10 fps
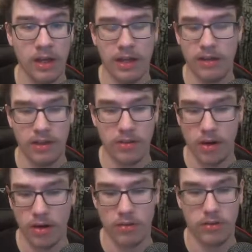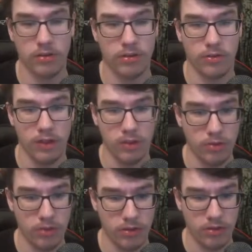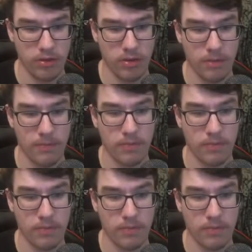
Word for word: Now, these cards are sort of useless